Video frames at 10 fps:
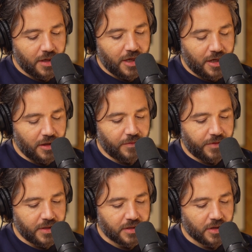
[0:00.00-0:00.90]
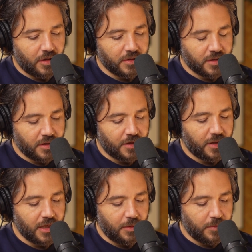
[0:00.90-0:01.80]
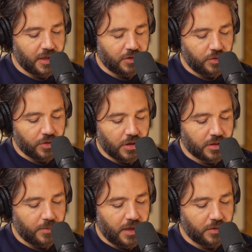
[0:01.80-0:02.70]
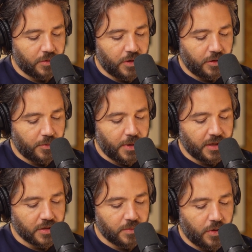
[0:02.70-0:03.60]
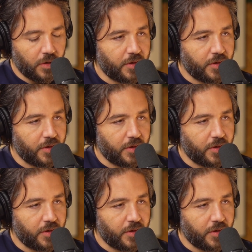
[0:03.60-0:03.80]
And I love this constant theme that you talked about around betting small,